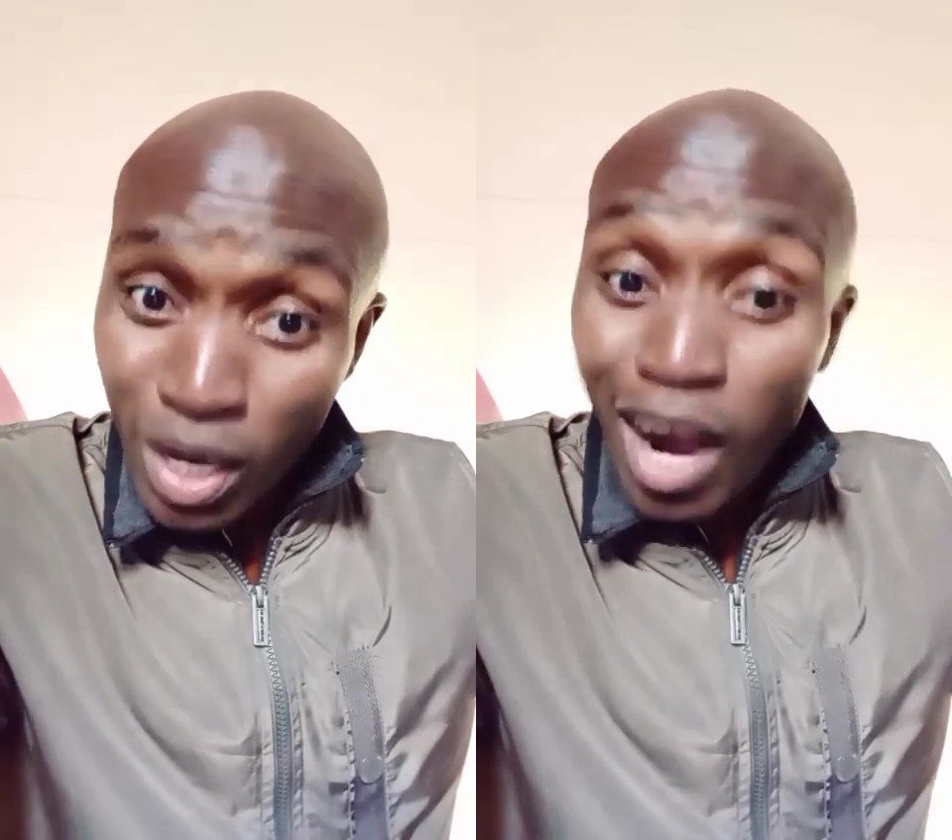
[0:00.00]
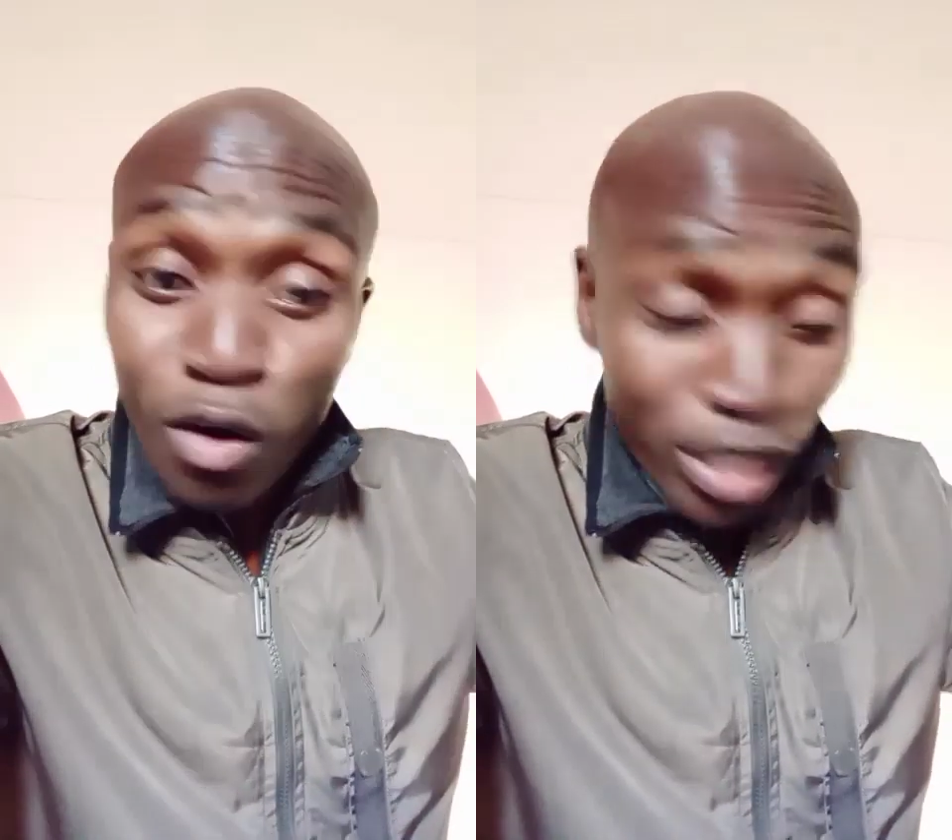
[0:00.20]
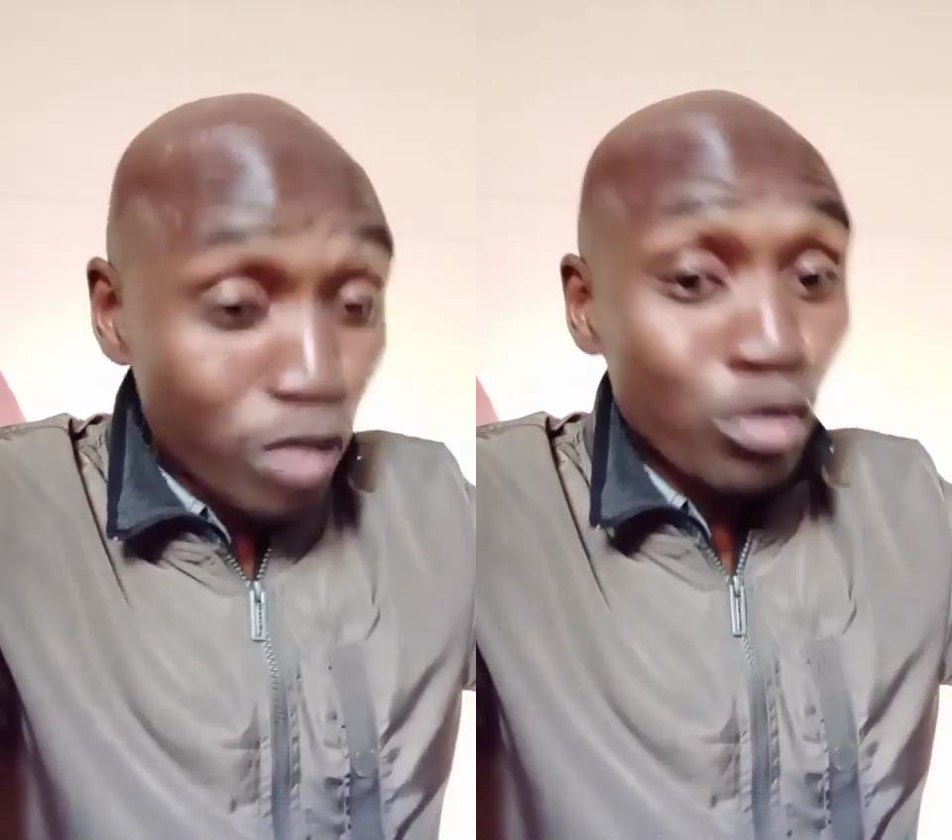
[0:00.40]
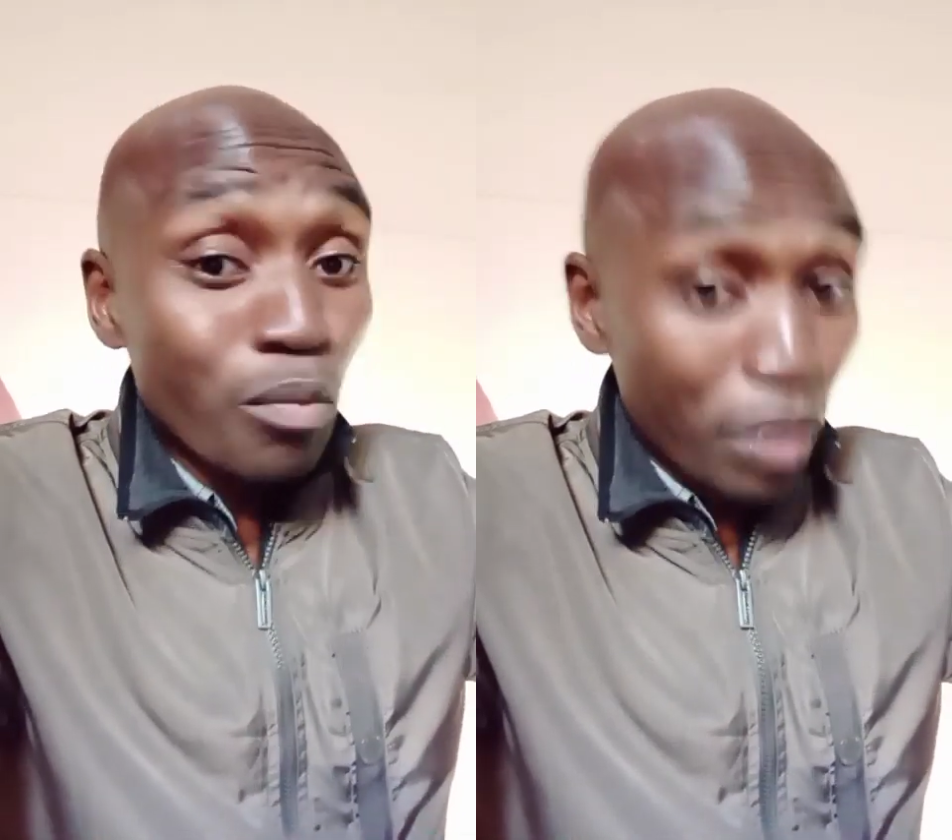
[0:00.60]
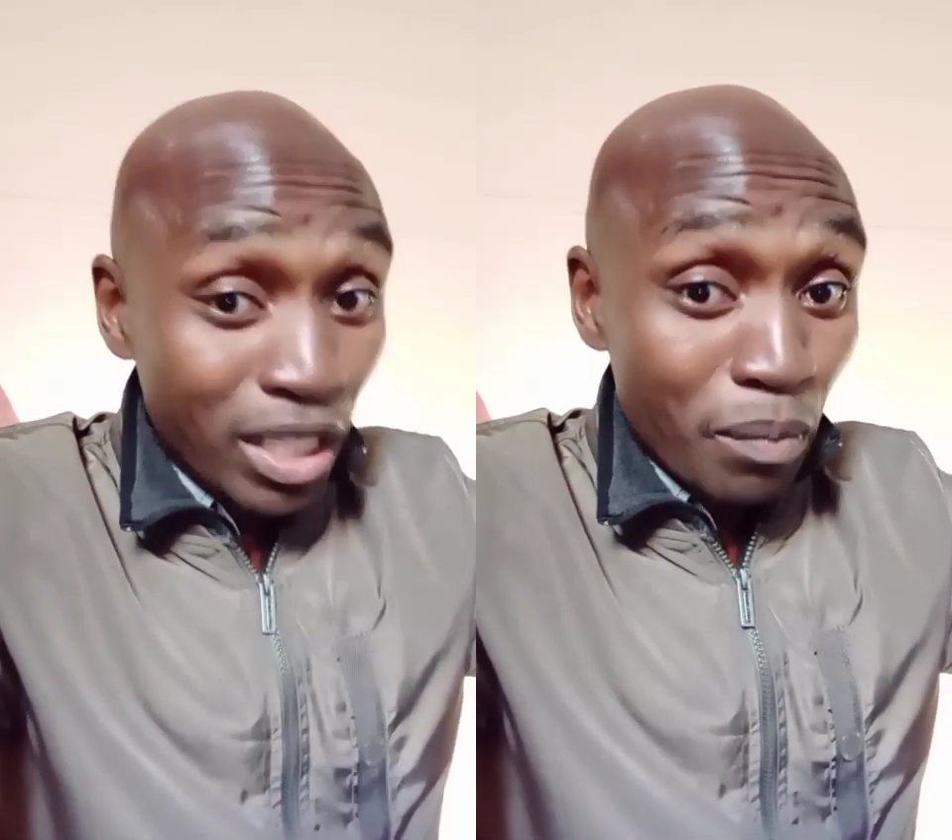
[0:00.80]
I will lead you to
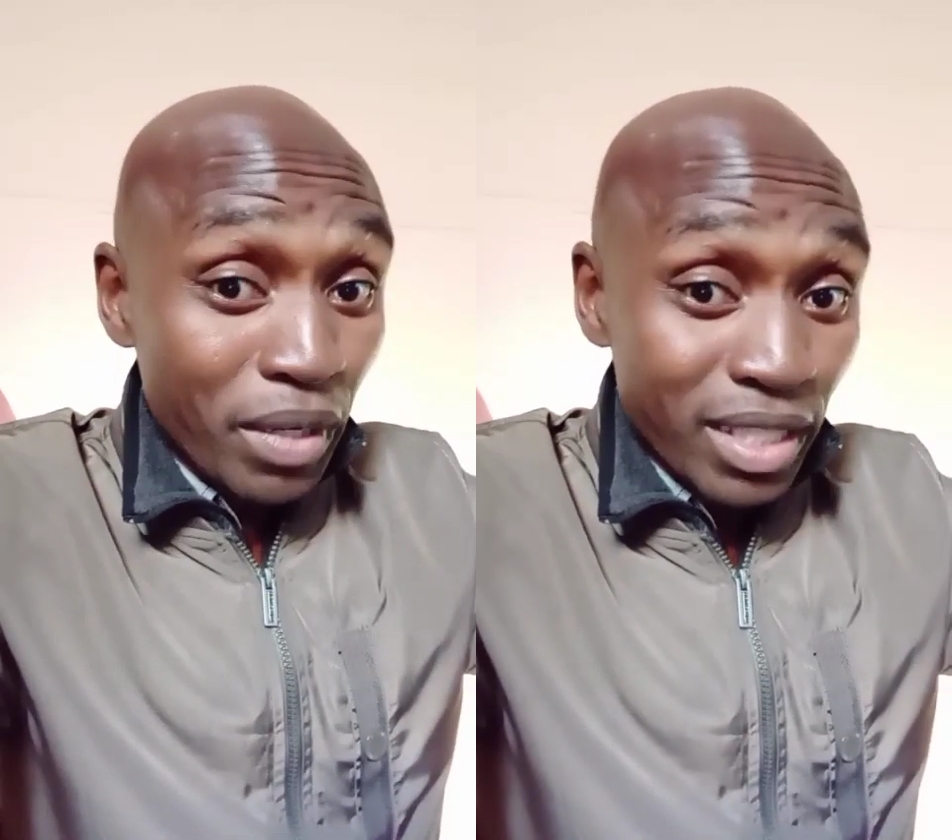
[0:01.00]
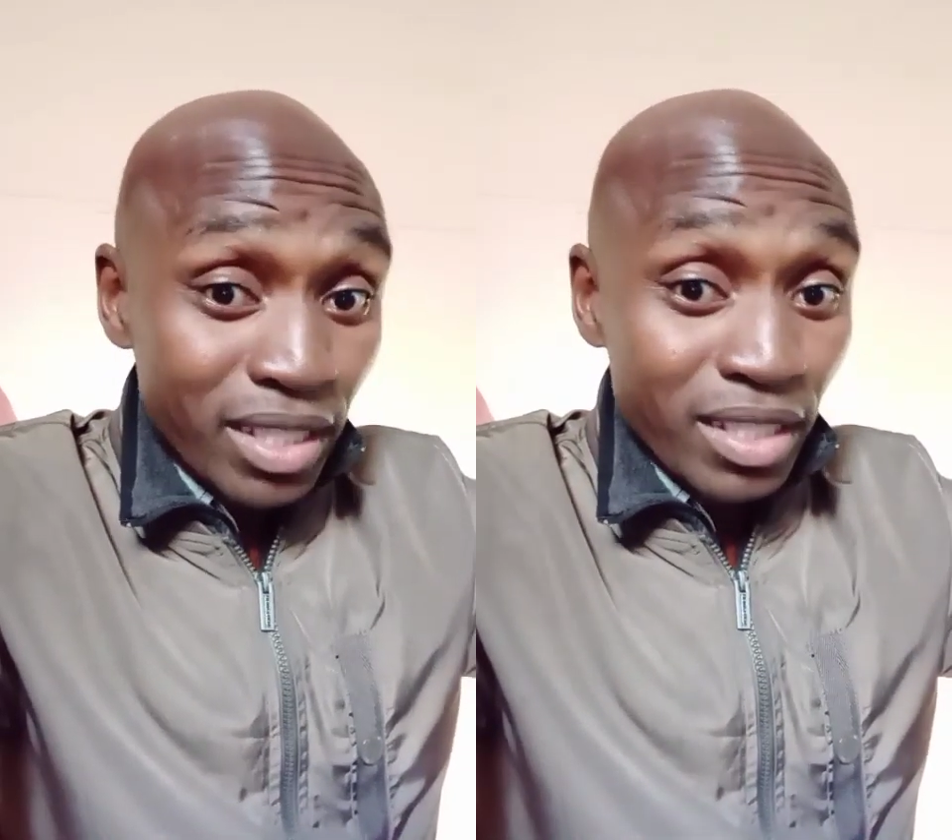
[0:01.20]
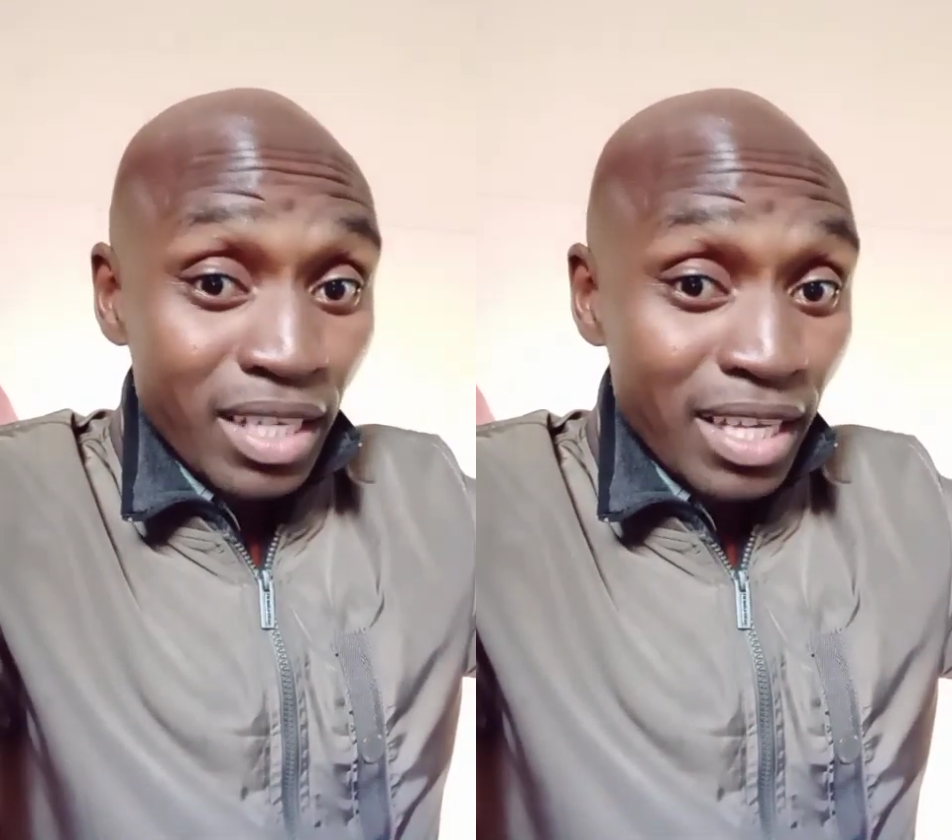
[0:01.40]
better places